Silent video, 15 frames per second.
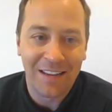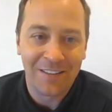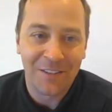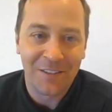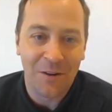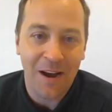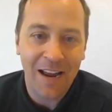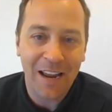
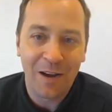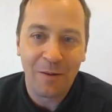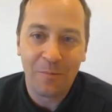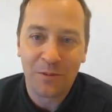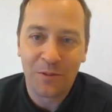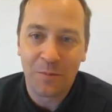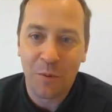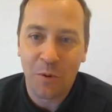So I
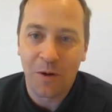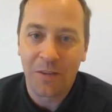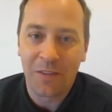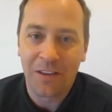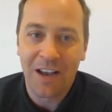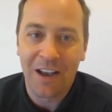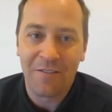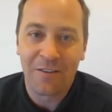help support
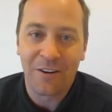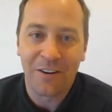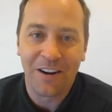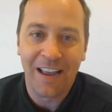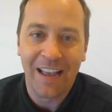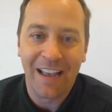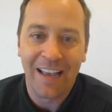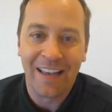the governor
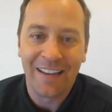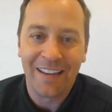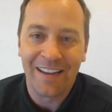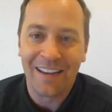and